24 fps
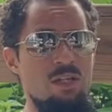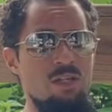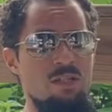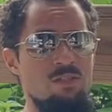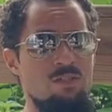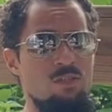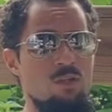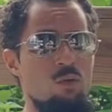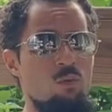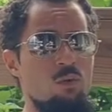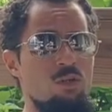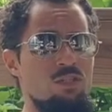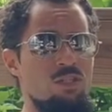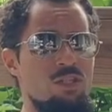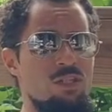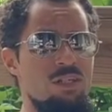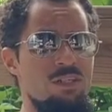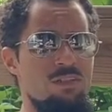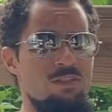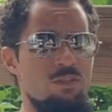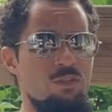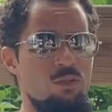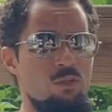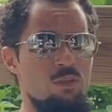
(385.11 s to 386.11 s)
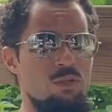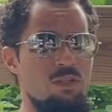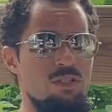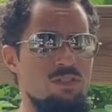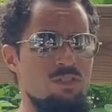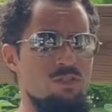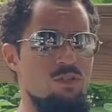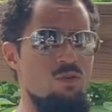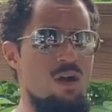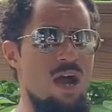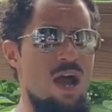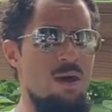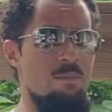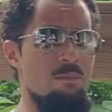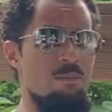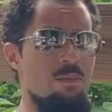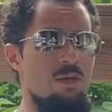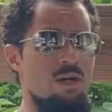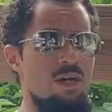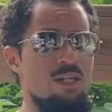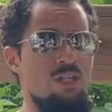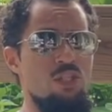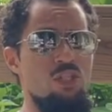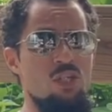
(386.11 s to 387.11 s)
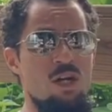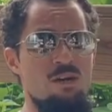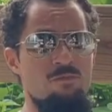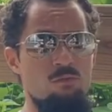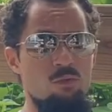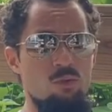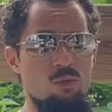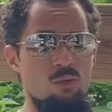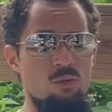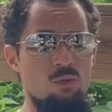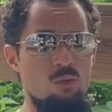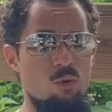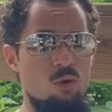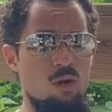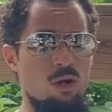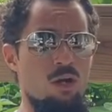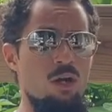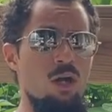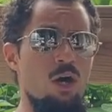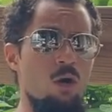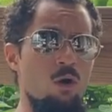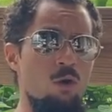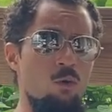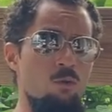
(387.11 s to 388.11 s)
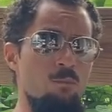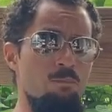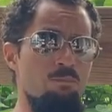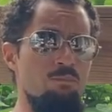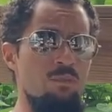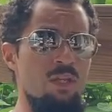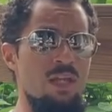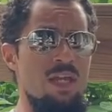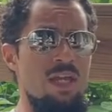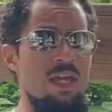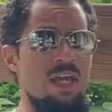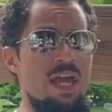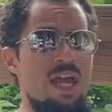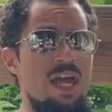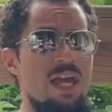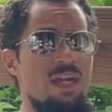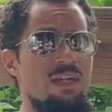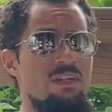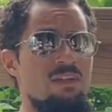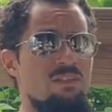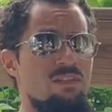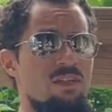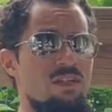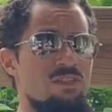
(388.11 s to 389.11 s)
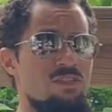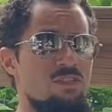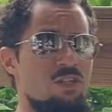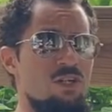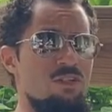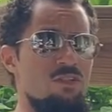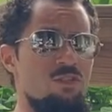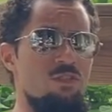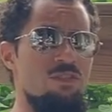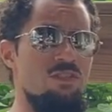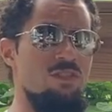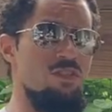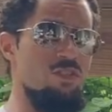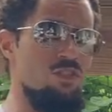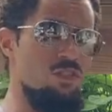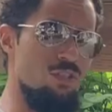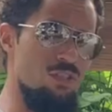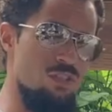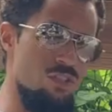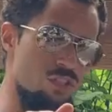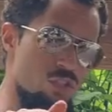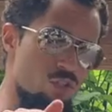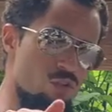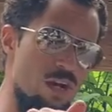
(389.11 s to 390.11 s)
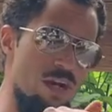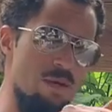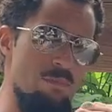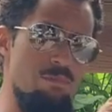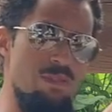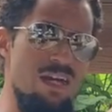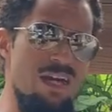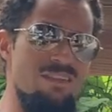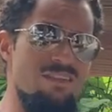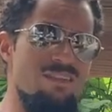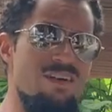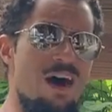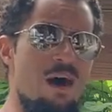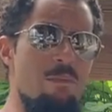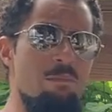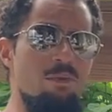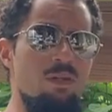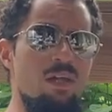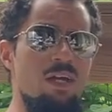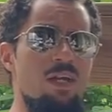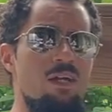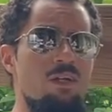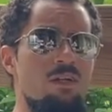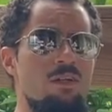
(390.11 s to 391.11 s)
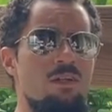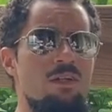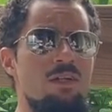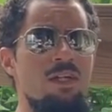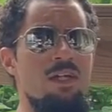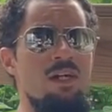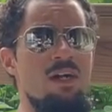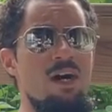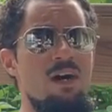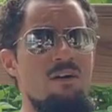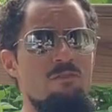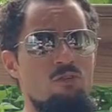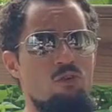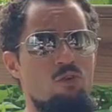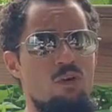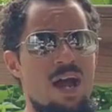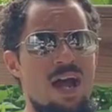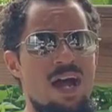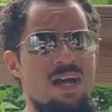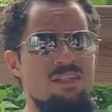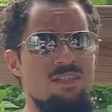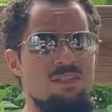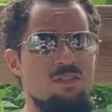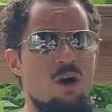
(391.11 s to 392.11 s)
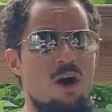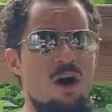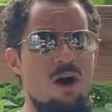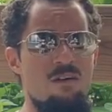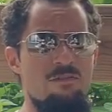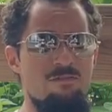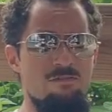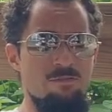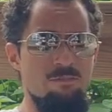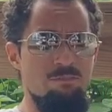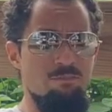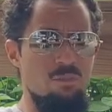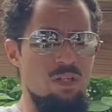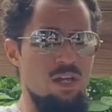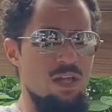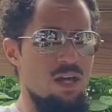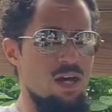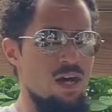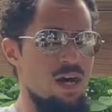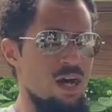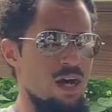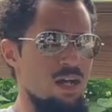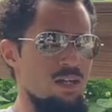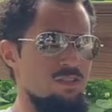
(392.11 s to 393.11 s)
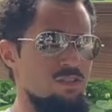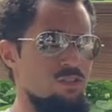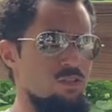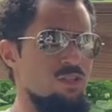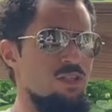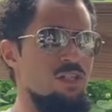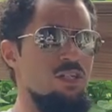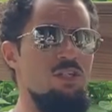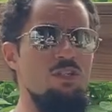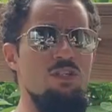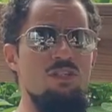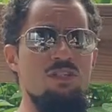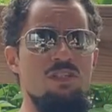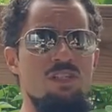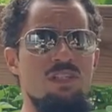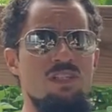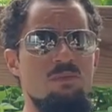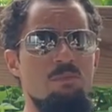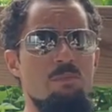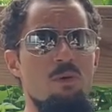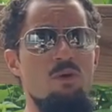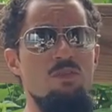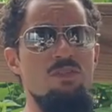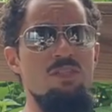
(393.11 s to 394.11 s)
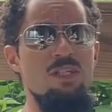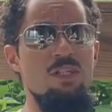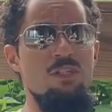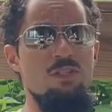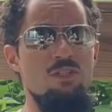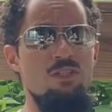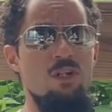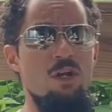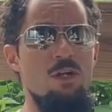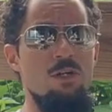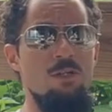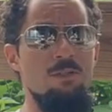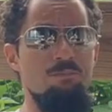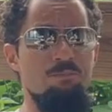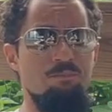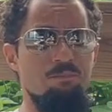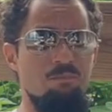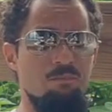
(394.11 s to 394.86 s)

So what you're going to do is grab a shovel or a hoe and start to essentially scrape that top layer of grass off. So then you're just exposing your dirt.